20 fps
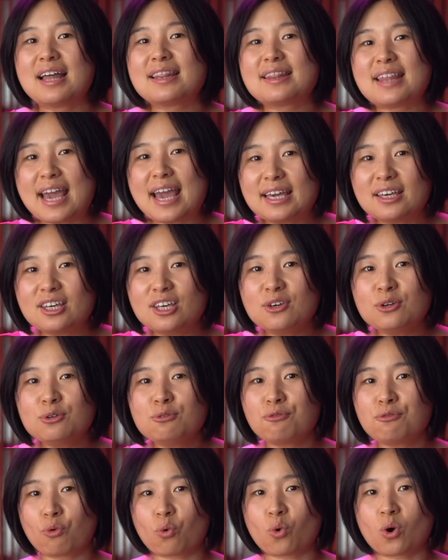Thank you
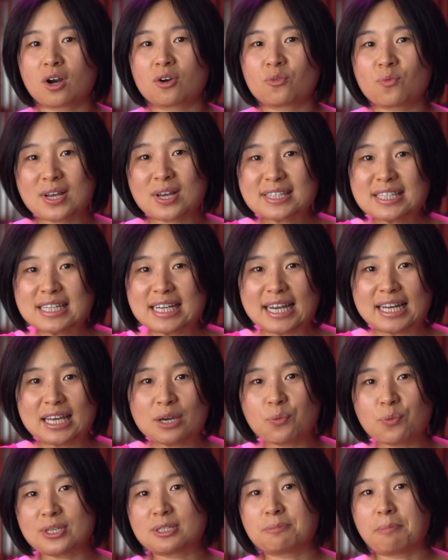for
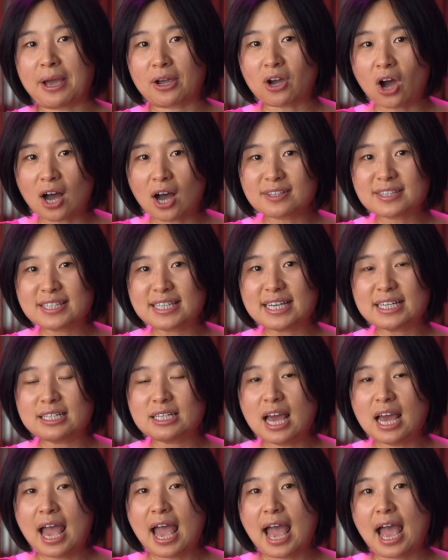resonating with my
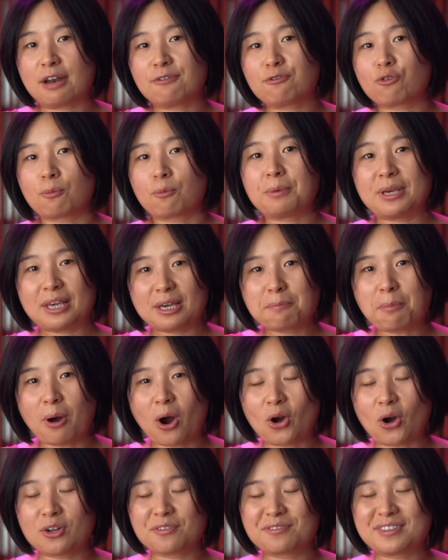content and for being
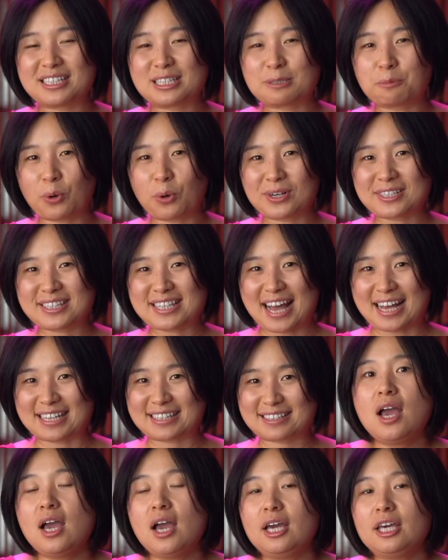part of this
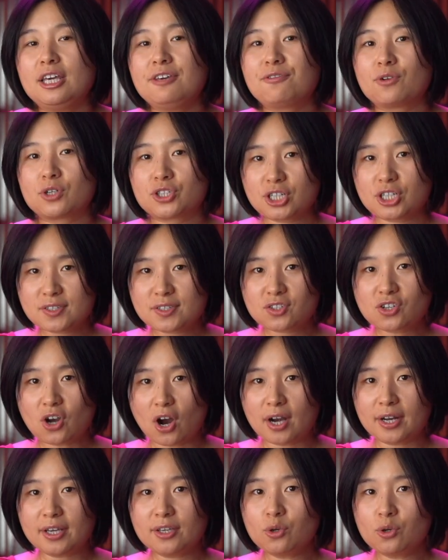process. If you're just
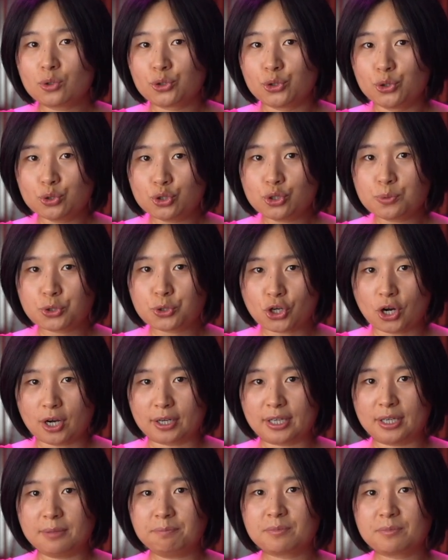starting your YouTube
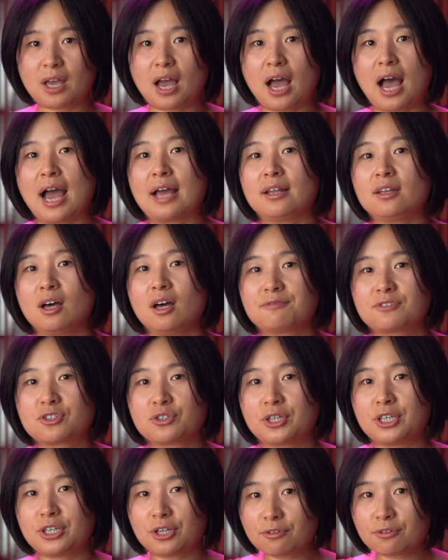journey, I love to
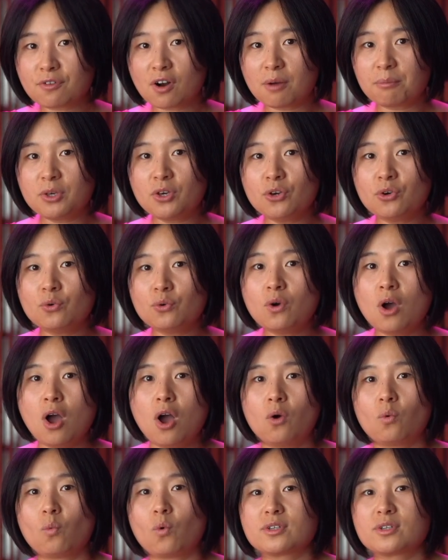hear from you.
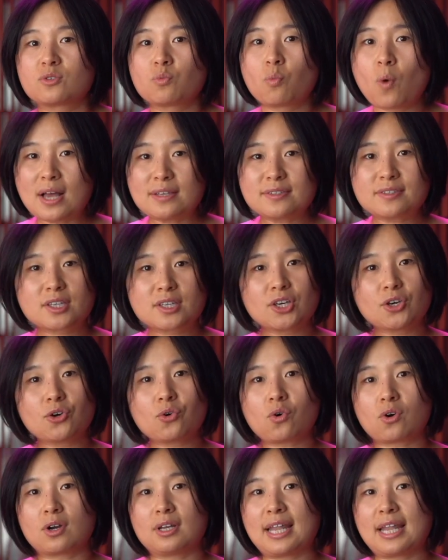What's one skill
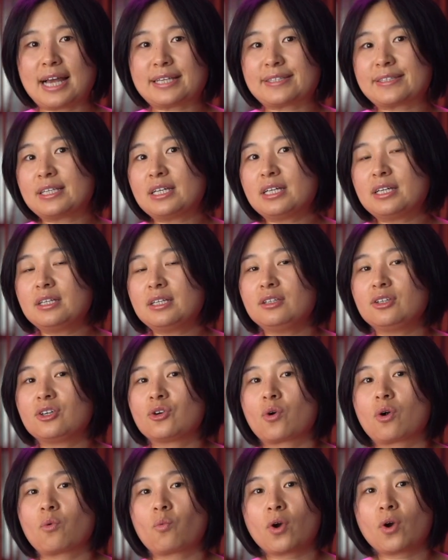or lesson
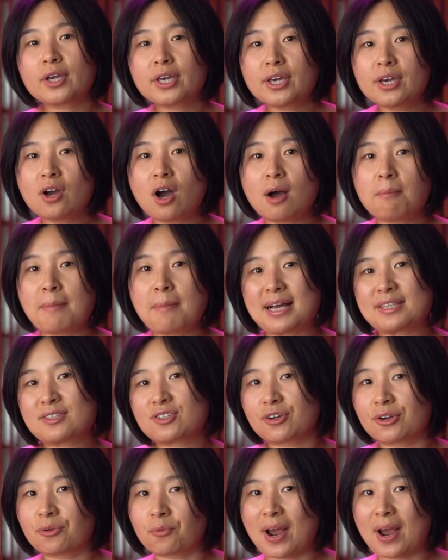you are working on
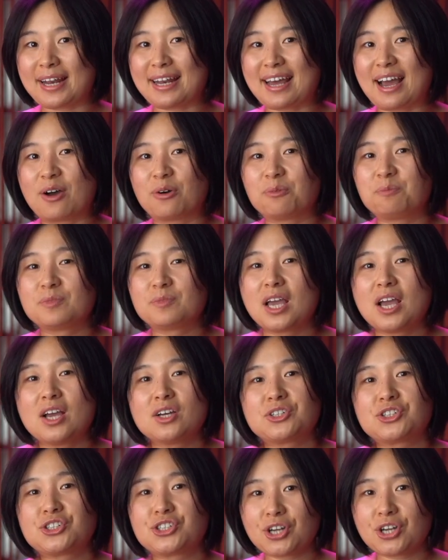mastering right now?
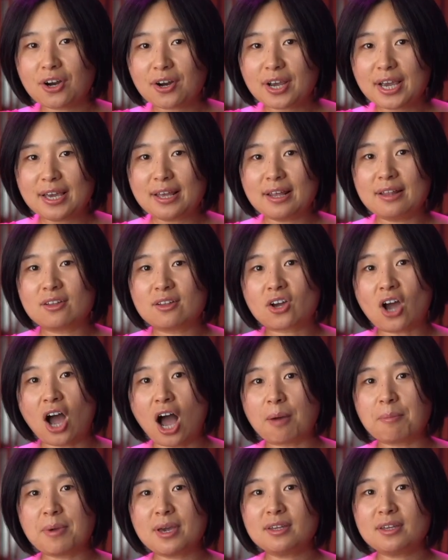Share it in the
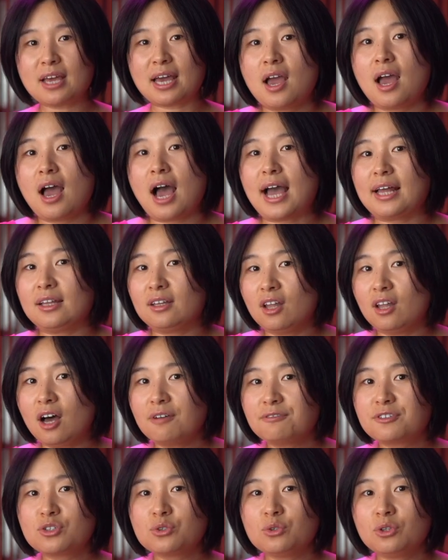comment, and I'd
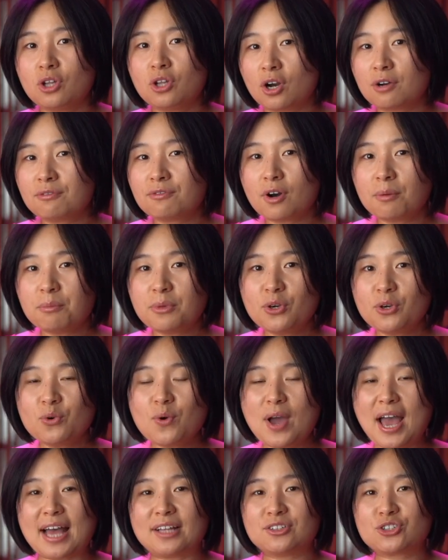love to learn from you
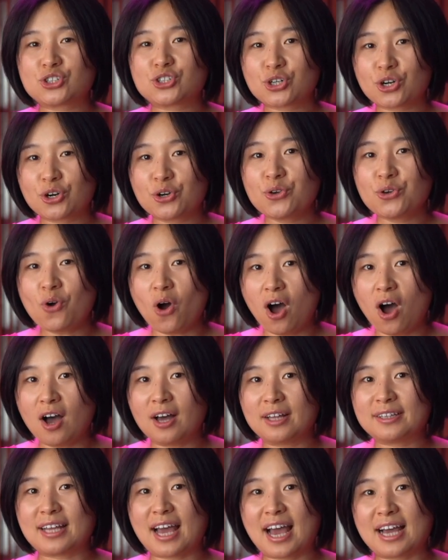and cheer you
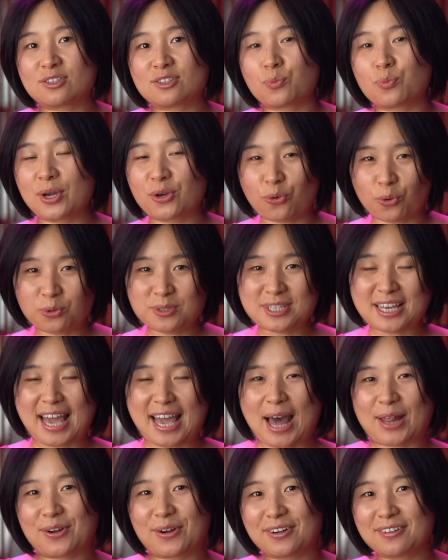on as we grow
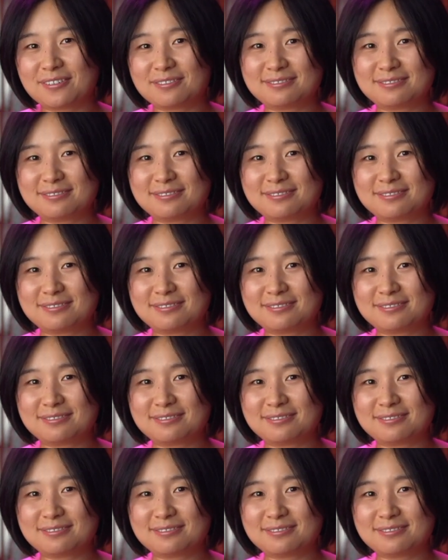together.